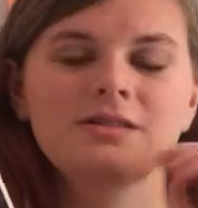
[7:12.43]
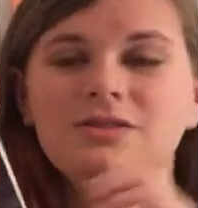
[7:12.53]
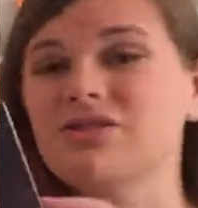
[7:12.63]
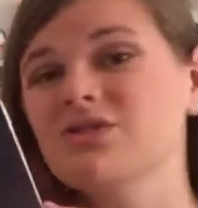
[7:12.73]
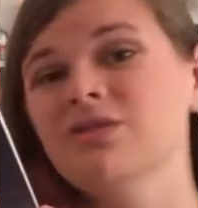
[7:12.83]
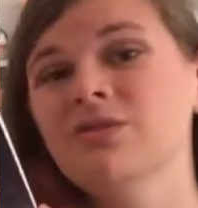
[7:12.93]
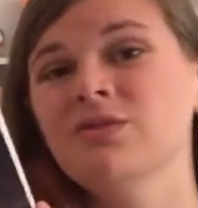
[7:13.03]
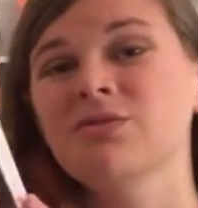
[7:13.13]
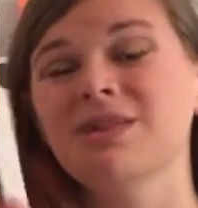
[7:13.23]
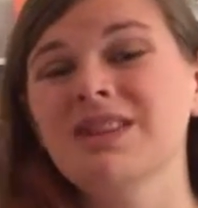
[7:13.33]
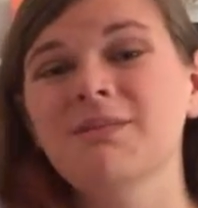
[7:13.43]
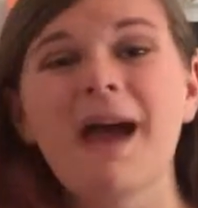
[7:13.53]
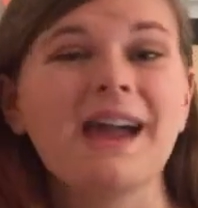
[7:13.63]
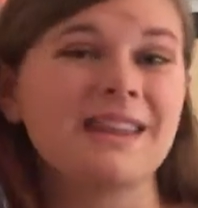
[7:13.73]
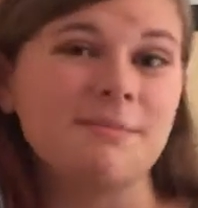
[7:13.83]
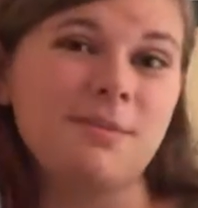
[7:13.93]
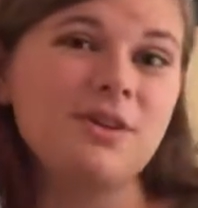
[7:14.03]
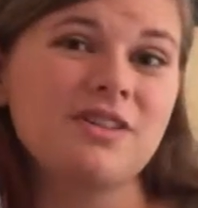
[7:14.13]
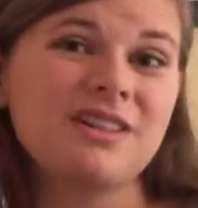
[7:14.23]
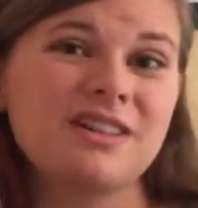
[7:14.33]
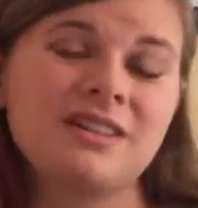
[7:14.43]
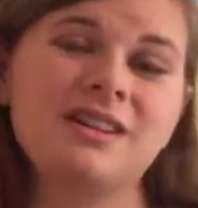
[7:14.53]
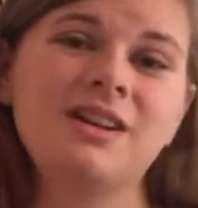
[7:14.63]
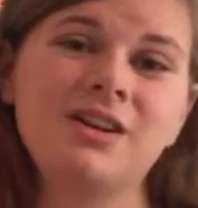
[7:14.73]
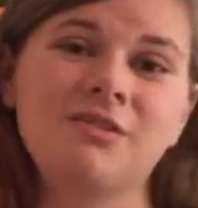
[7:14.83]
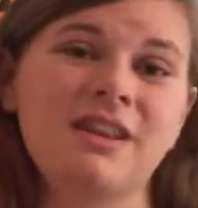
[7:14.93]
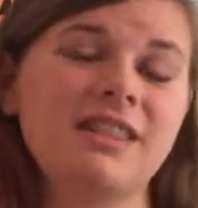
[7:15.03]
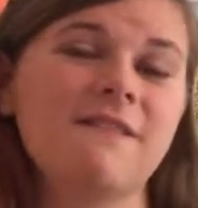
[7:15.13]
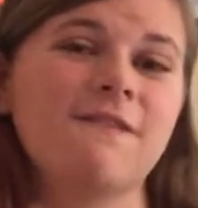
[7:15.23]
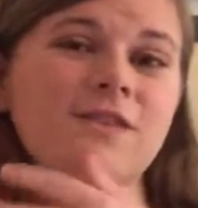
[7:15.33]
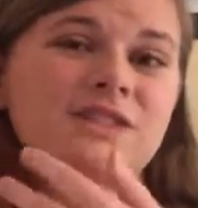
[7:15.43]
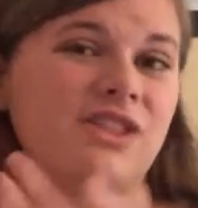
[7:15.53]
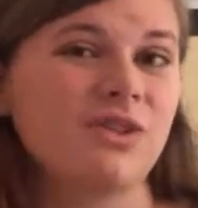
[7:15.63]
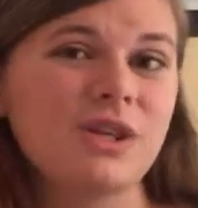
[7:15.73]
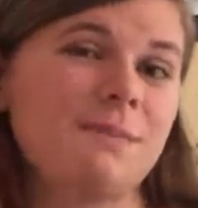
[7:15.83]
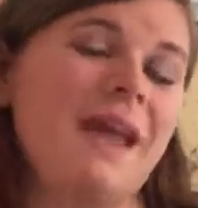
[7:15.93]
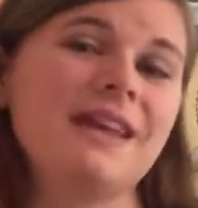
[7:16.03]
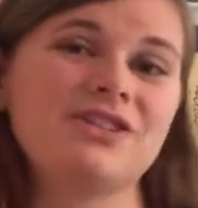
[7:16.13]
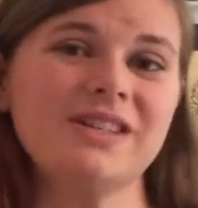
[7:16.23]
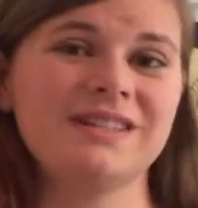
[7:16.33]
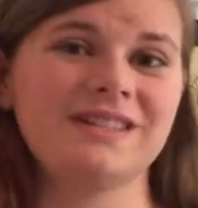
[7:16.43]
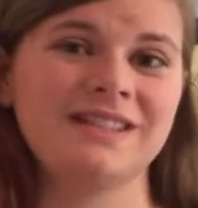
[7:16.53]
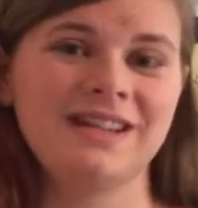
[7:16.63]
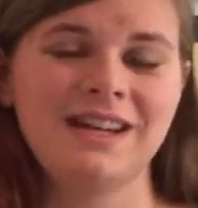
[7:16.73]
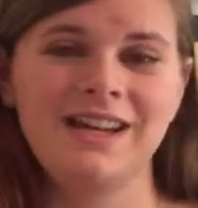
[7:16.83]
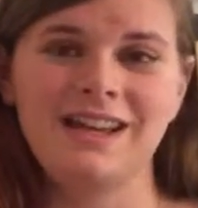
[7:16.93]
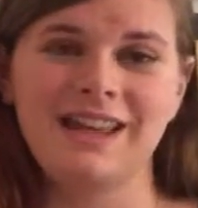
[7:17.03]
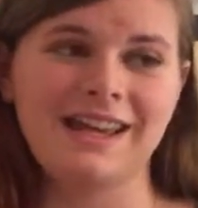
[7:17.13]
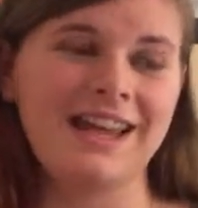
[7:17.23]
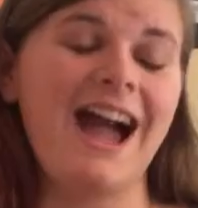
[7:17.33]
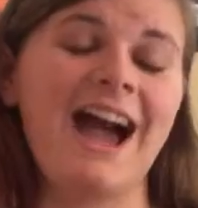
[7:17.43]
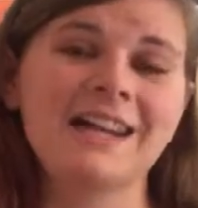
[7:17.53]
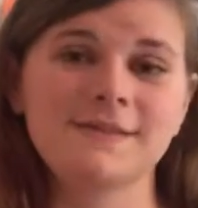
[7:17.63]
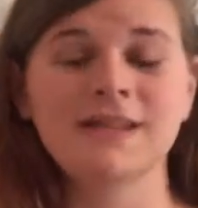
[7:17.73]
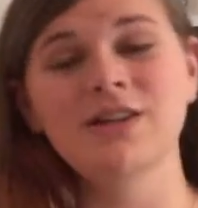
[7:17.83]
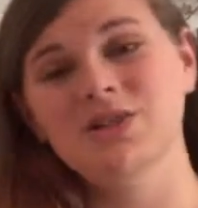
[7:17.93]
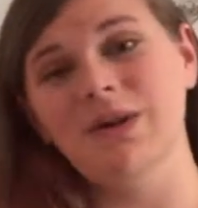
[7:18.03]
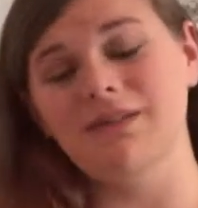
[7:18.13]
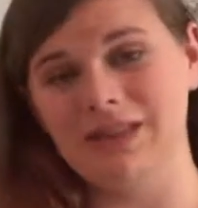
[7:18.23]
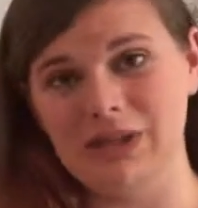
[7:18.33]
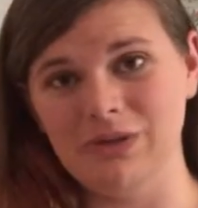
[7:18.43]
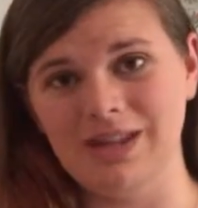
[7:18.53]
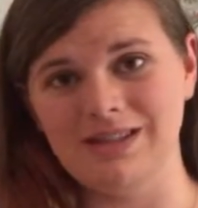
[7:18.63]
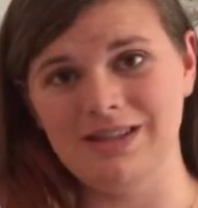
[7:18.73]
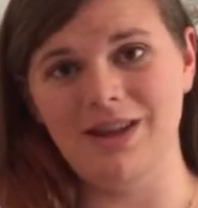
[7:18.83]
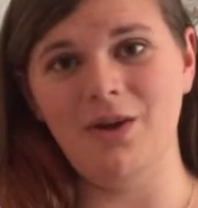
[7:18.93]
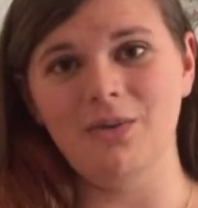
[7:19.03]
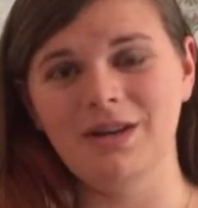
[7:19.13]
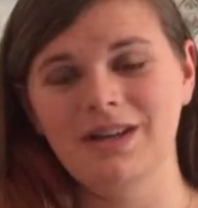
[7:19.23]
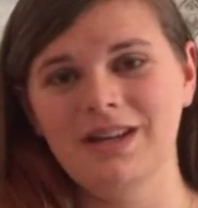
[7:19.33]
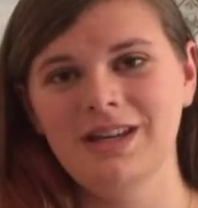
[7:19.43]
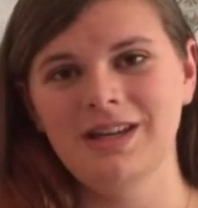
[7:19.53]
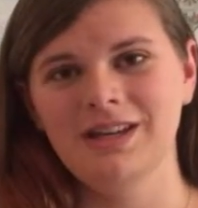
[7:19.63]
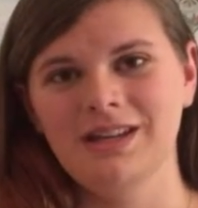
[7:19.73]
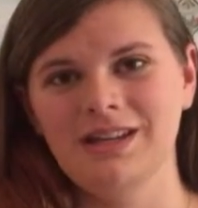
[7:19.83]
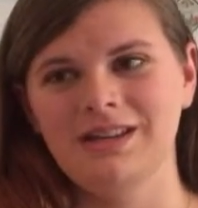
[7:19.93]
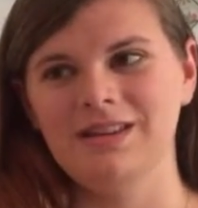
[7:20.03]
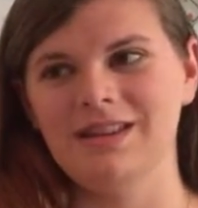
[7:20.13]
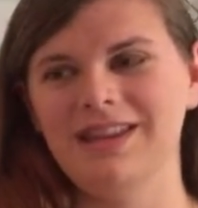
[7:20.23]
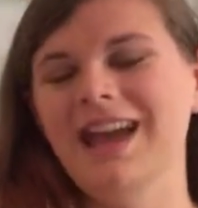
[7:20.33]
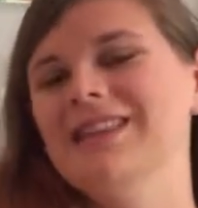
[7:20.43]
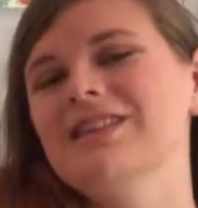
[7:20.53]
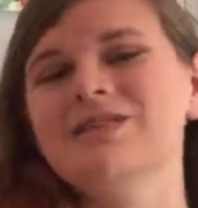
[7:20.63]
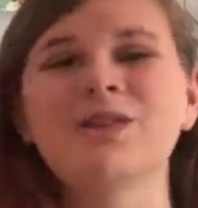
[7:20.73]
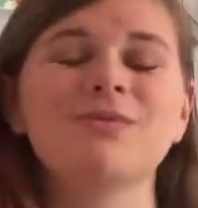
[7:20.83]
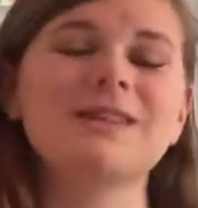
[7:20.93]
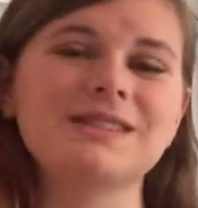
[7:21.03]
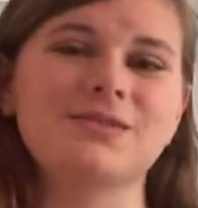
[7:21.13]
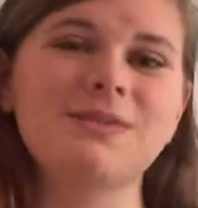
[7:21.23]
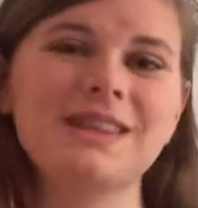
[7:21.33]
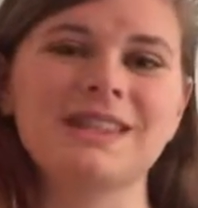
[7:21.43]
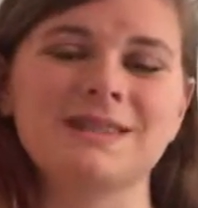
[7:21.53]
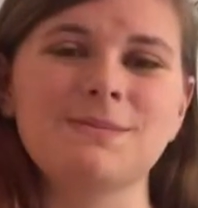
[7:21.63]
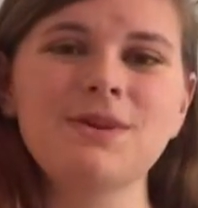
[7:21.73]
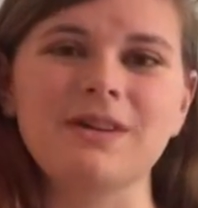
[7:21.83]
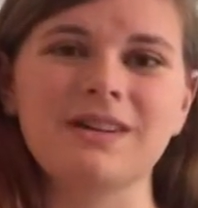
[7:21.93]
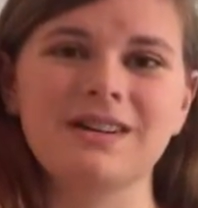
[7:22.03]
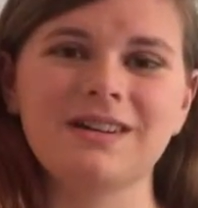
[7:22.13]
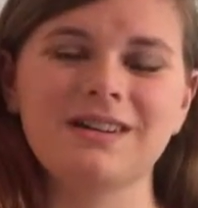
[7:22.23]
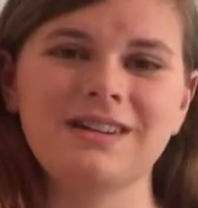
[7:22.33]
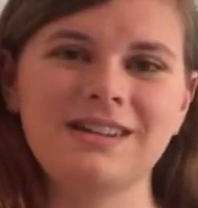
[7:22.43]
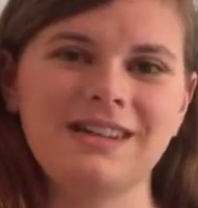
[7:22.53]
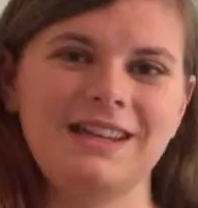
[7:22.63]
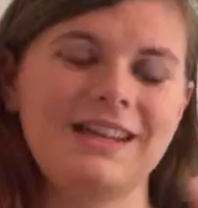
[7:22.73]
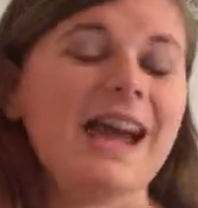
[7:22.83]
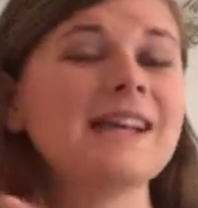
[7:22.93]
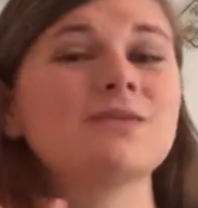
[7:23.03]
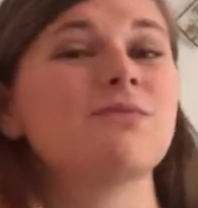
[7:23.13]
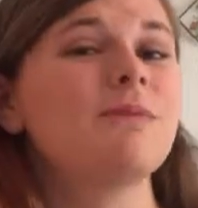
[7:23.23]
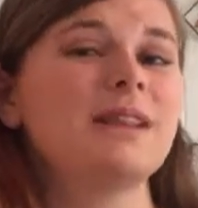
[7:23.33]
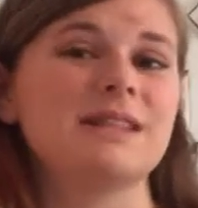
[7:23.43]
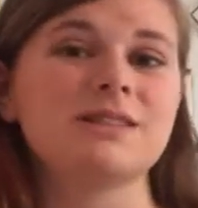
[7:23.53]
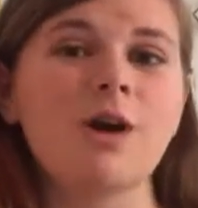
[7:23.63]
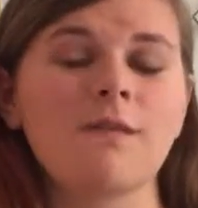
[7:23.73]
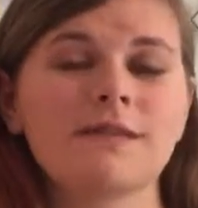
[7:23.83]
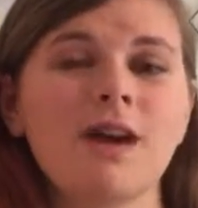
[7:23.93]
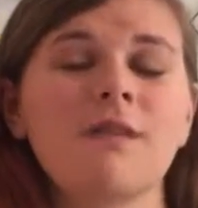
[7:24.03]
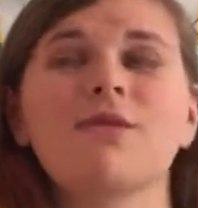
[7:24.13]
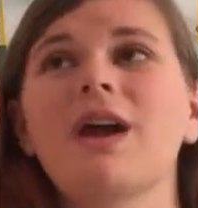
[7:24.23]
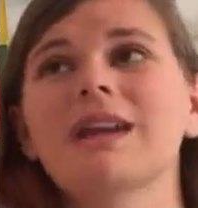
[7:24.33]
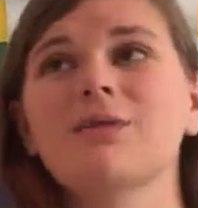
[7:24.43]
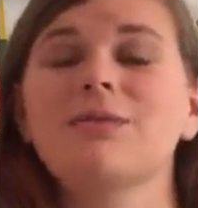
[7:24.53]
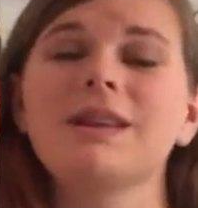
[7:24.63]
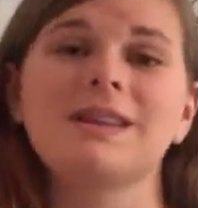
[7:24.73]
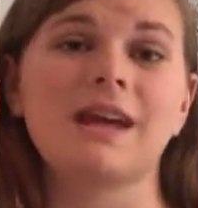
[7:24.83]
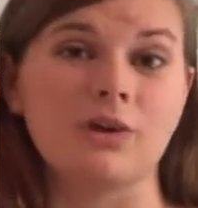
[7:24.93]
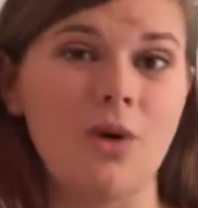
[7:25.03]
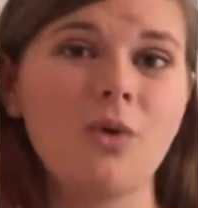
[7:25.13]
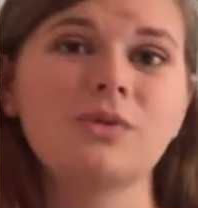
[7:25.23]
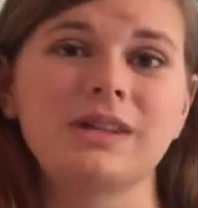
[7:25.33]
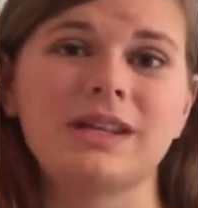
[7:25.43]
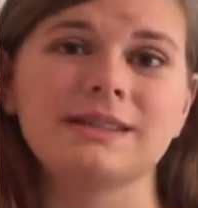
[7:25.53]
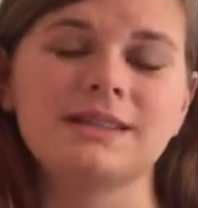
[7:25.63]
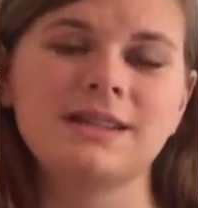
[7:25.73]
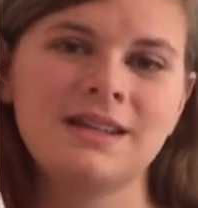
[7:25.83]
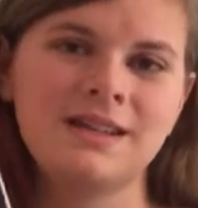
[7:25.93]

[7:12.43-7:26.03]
Sure, read the back of the book. Read the first 30 pages. That kind of tells you everything you need to know. Again, there's no reason to read this book. It has a really soft cover, and I really like holding it.